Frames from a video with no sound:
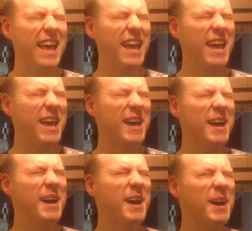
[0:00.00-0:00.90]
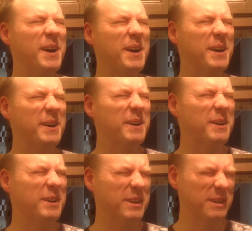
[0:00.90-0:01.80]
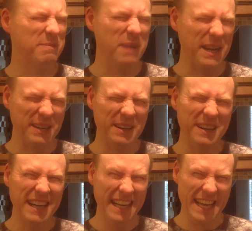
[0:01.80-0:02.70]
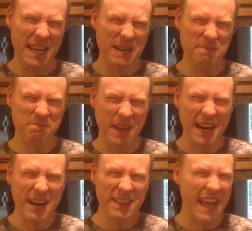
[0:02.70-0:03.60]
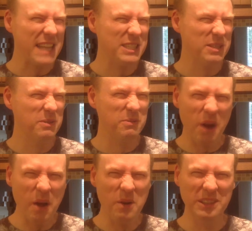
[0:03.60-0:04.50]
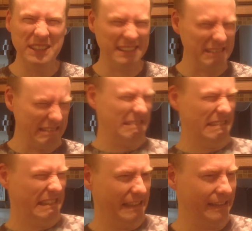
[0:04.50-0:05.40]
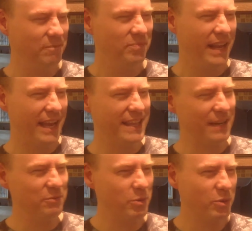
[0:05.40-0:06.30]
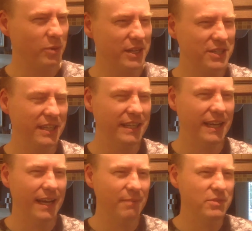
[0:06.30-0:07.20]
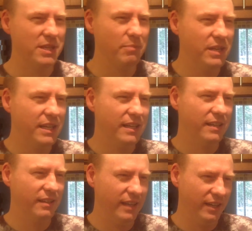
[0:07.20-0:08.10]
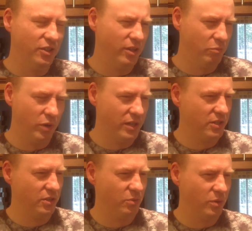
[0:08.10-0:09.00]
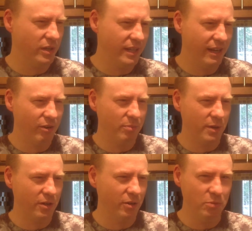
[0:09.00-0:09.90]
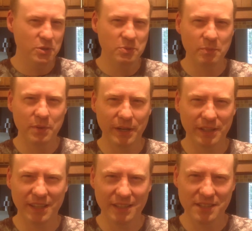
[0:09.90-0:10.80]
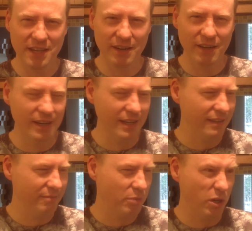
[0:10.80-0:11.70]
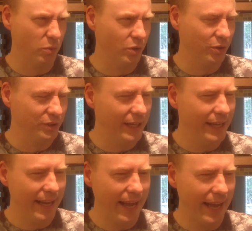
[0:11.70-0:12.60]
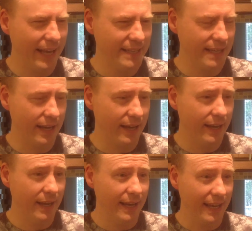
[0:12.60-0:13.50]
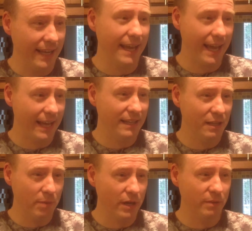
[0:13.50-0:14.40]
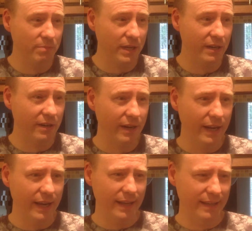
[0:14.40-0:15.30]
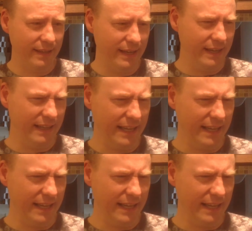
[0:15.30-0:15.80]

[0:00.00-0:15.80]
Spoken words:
ew, butter in beer? That's gross. Ugh. And then we were watching, somebody in Europe went to one of the Harry Potter amusement park things there, Potter World, and he had the butter beer in